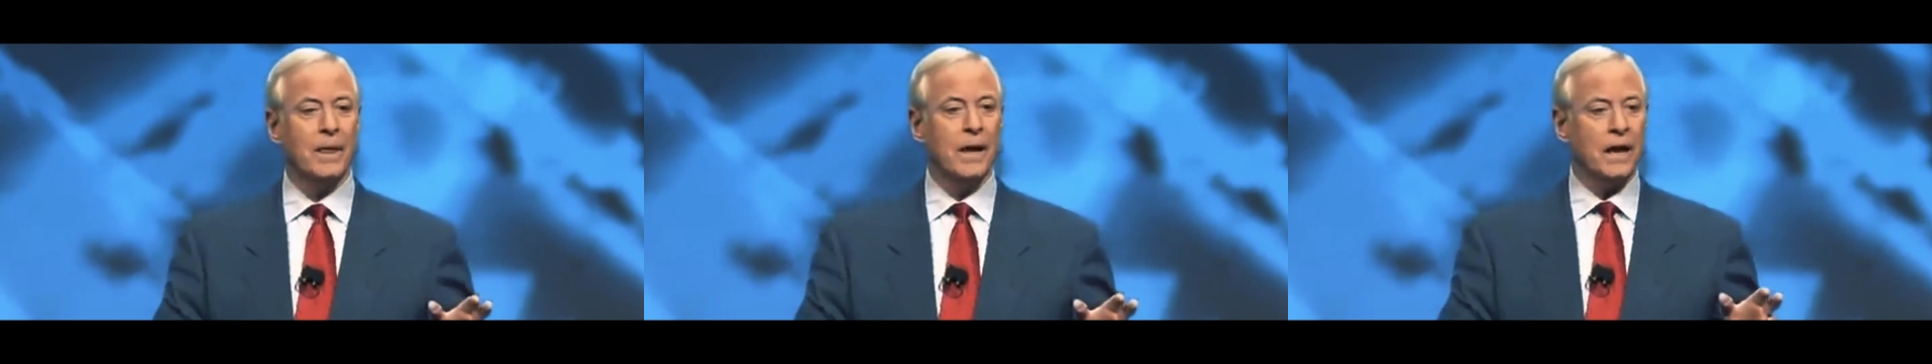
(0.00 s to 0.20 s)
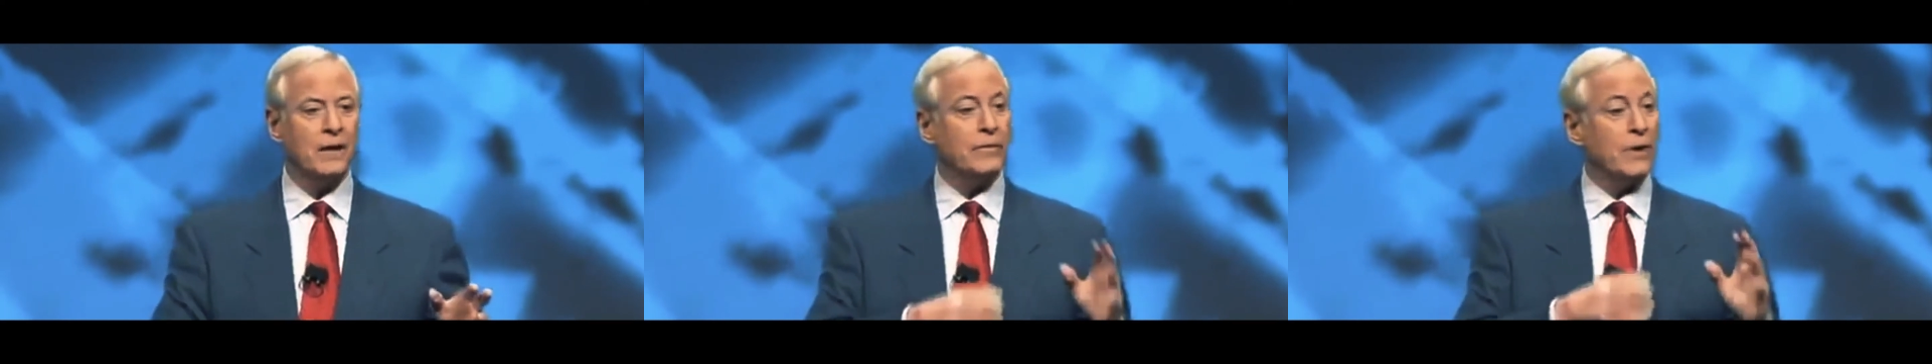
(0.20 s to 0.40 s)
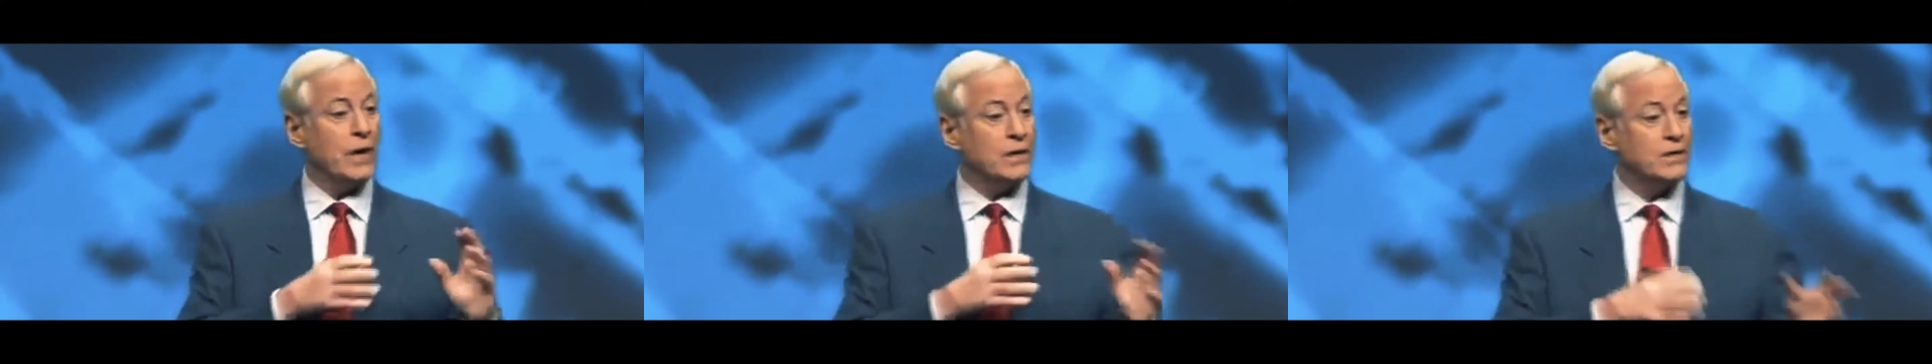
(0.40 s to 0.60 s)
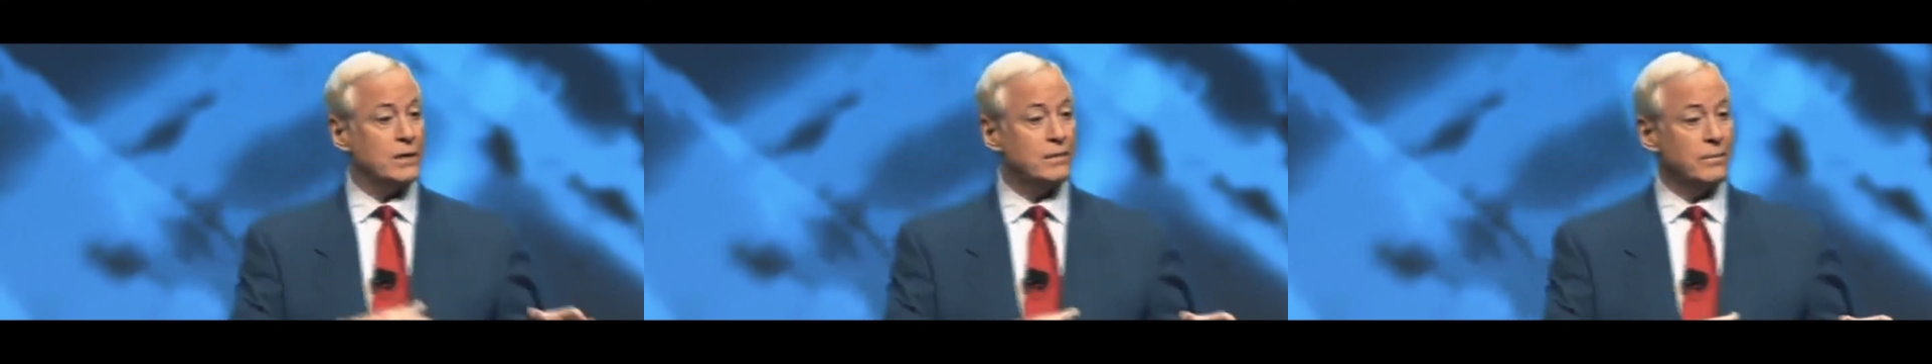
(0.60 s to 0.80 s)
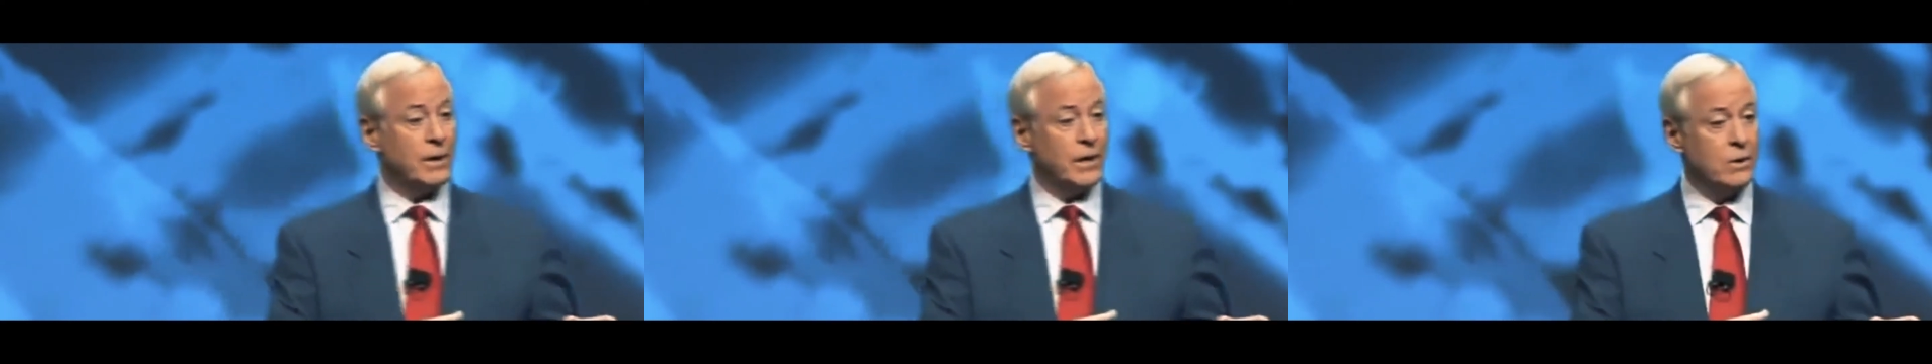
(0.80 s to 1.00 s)
and find
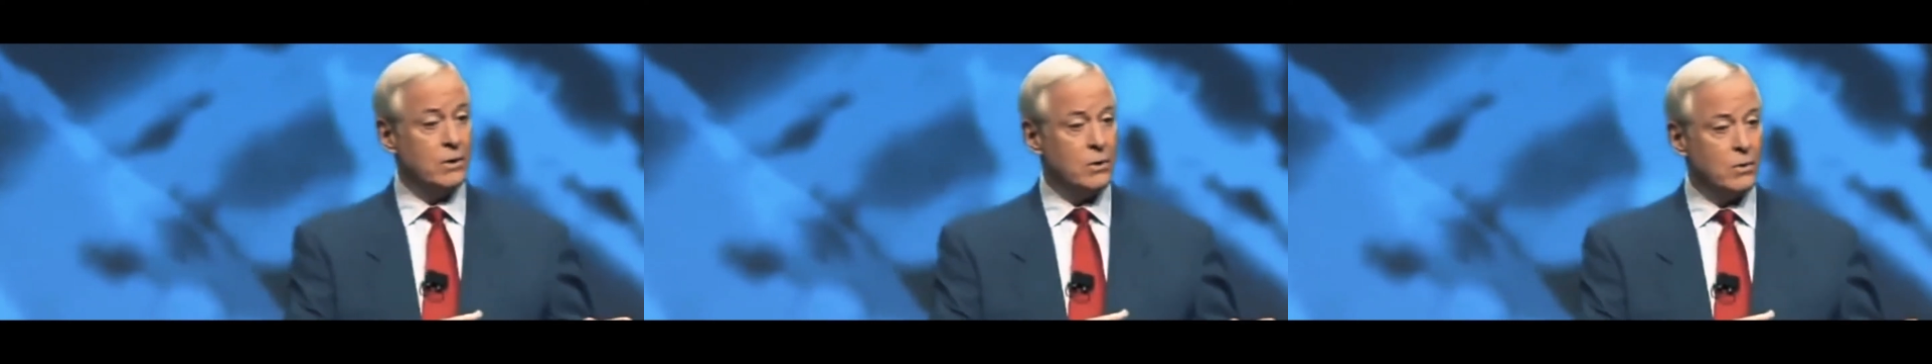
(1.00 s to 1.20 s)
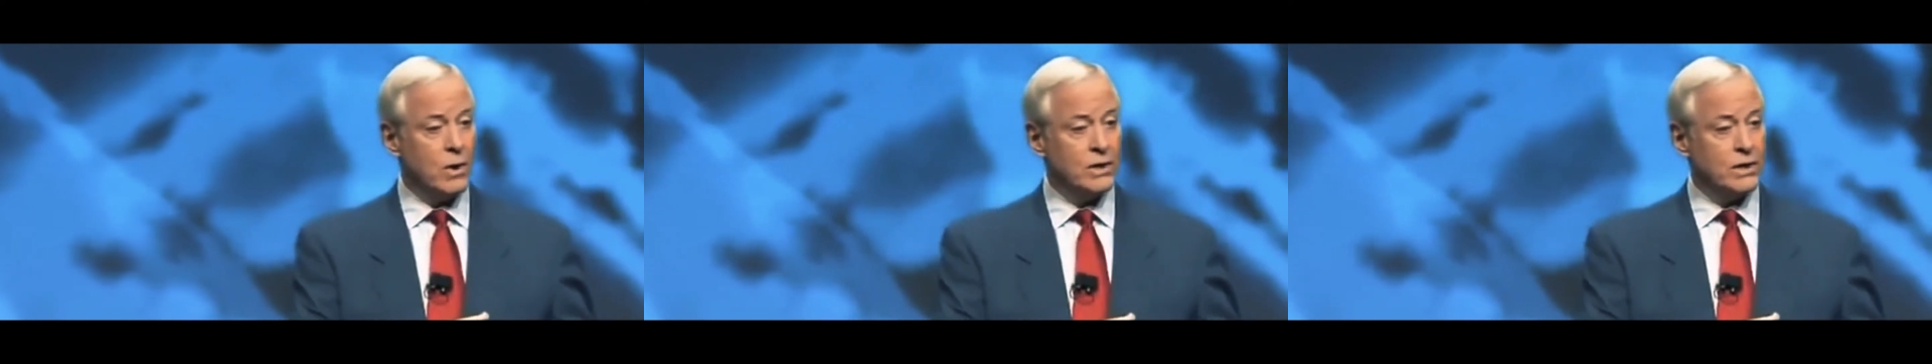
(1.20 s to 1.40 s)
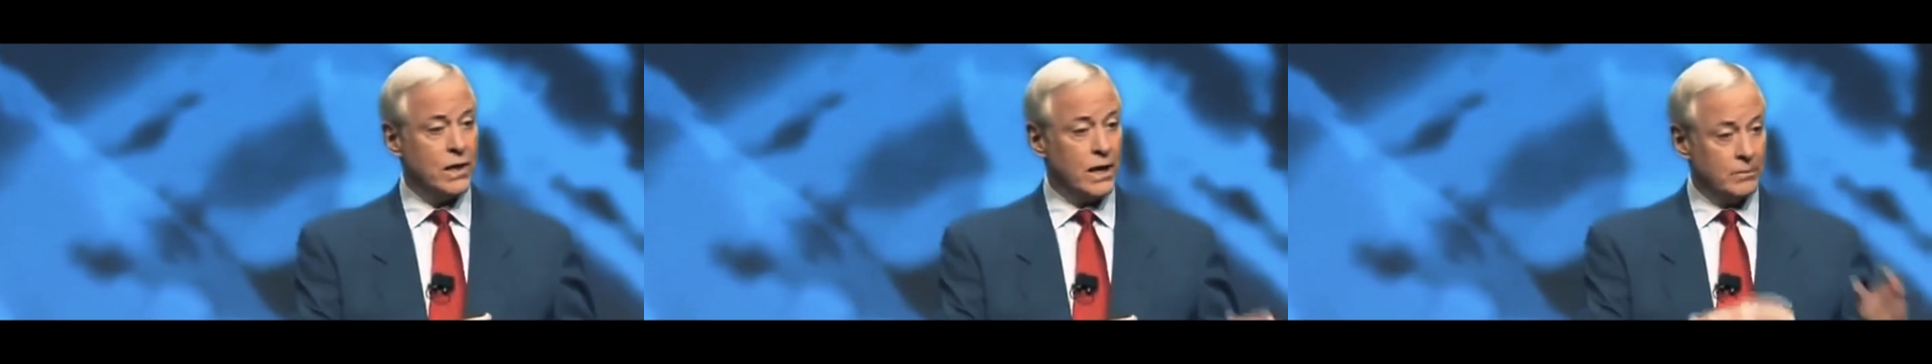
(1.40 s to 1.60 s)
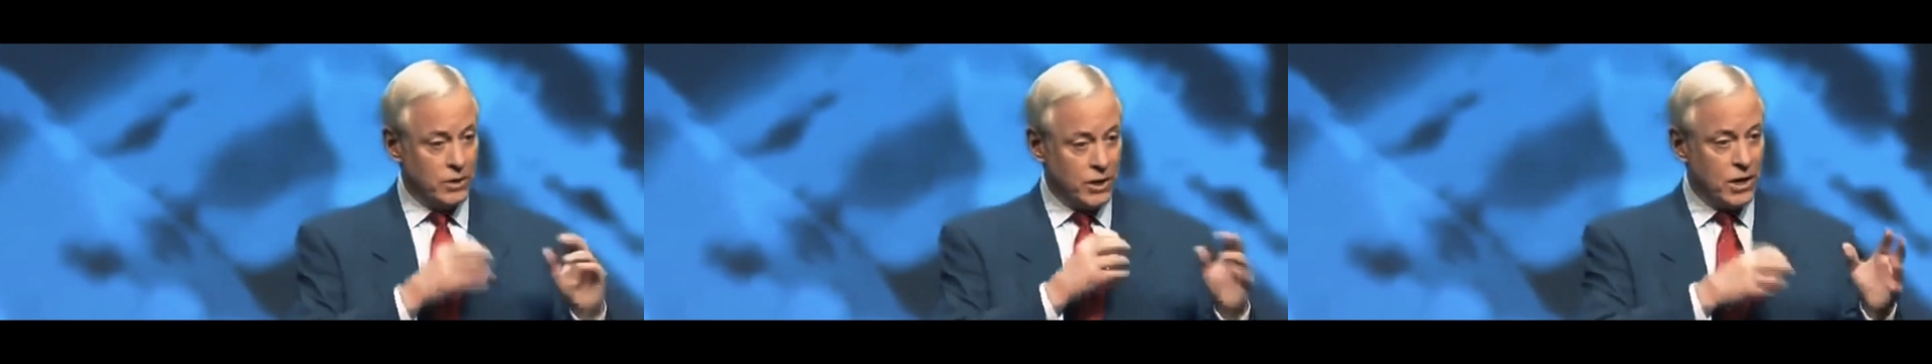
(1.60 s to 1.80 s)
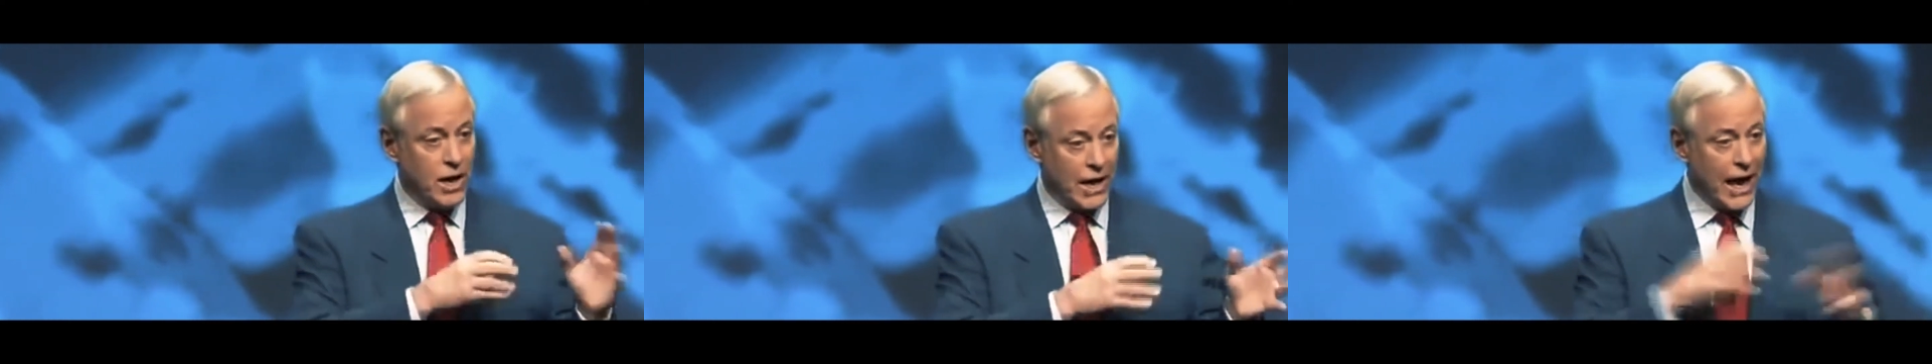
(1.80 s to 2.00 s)
somebody who at one time
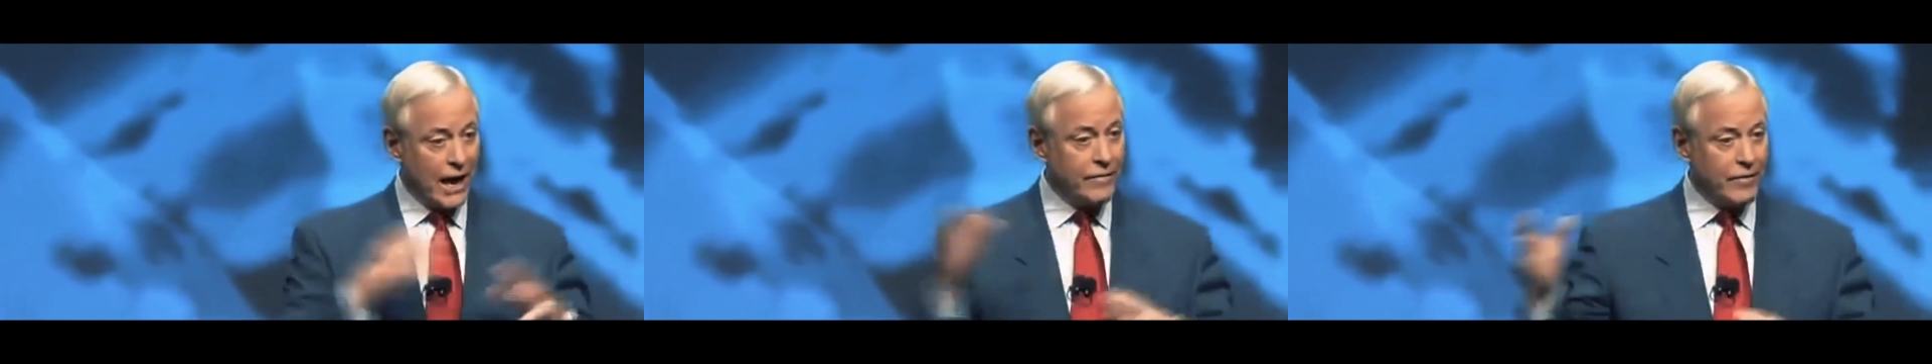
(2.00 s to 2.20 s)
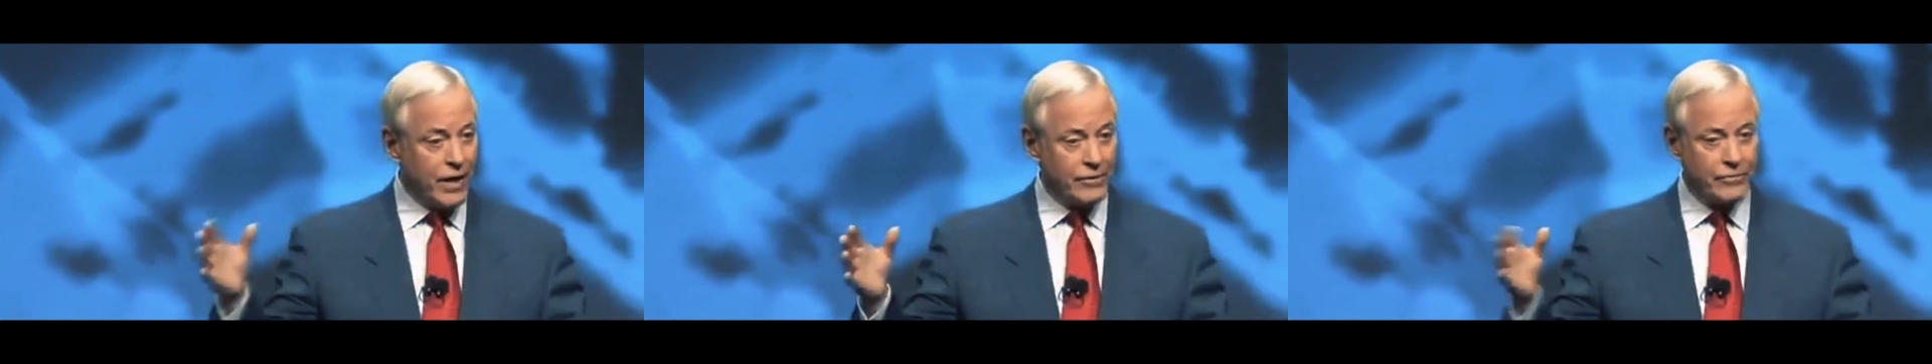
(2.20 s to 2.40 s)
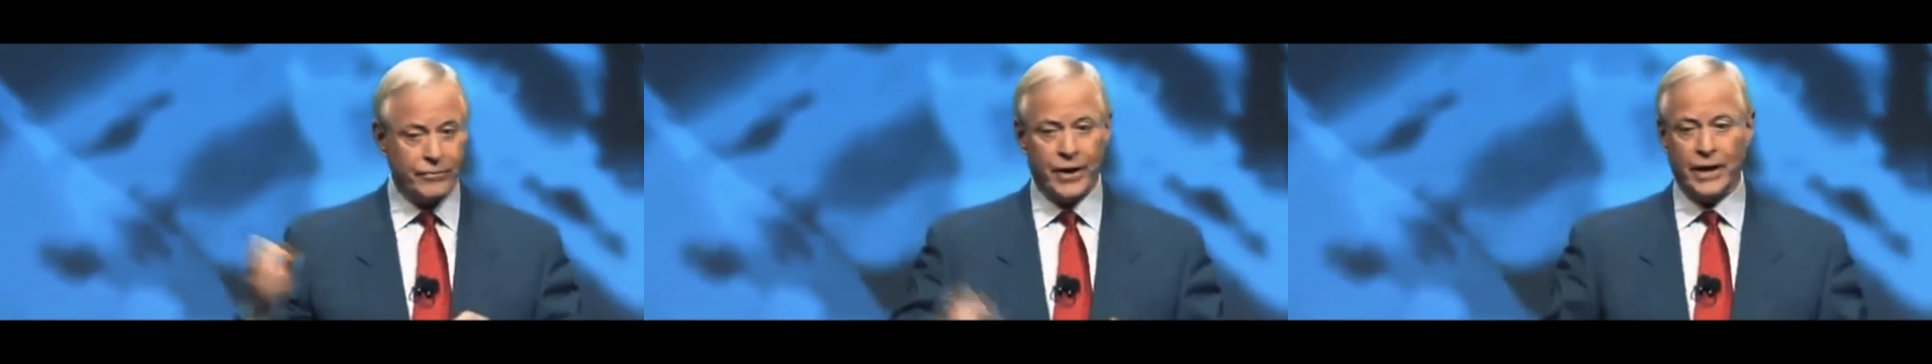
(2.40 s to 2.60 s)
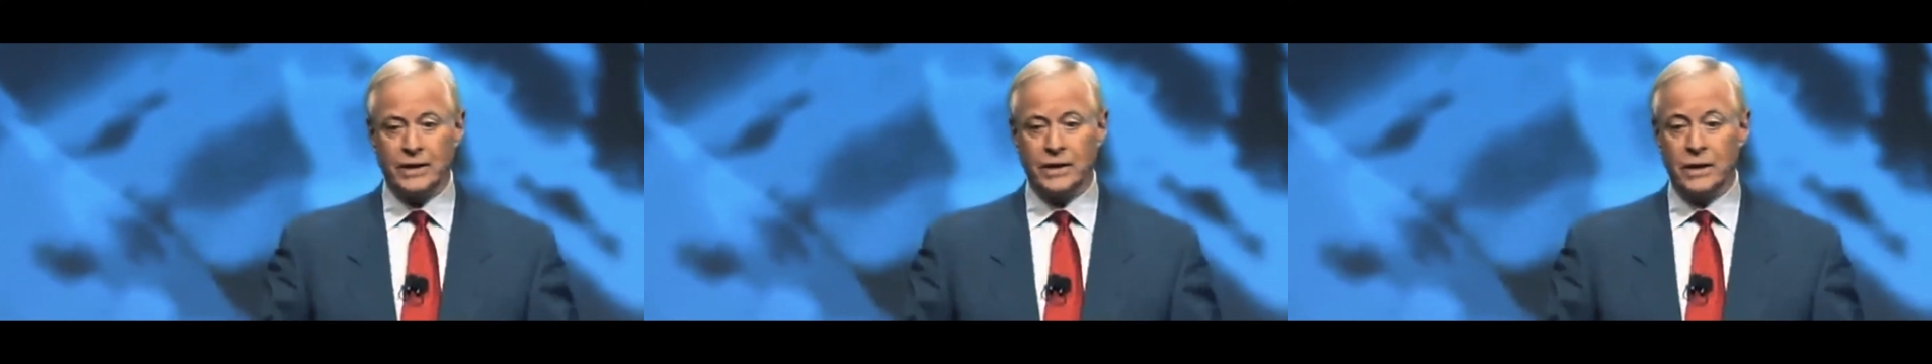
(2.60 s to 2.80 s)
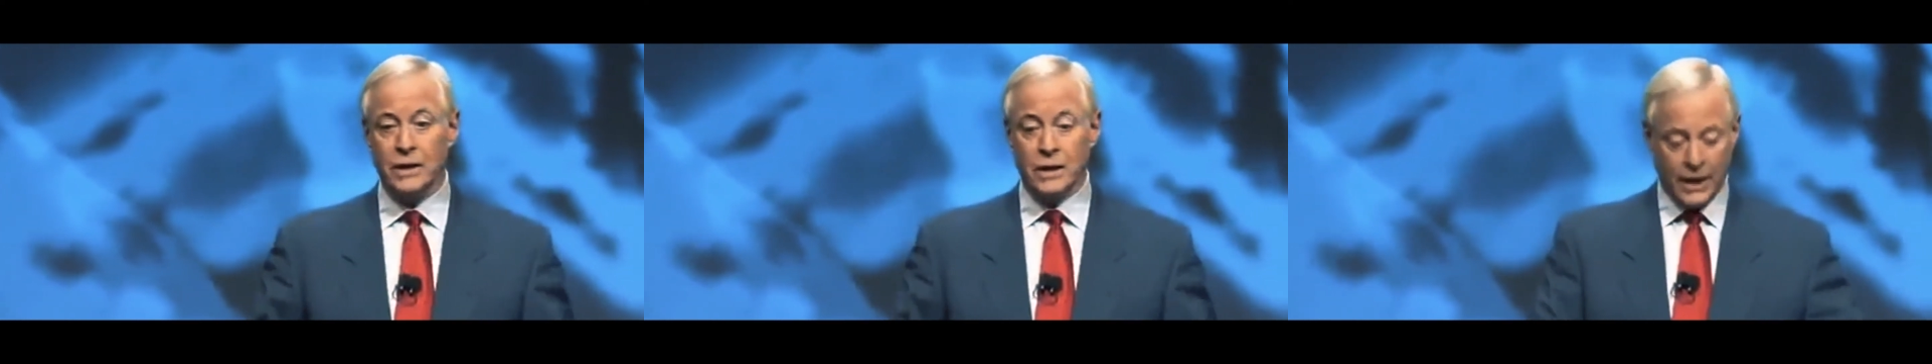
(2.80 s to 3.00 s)
did not have that effect,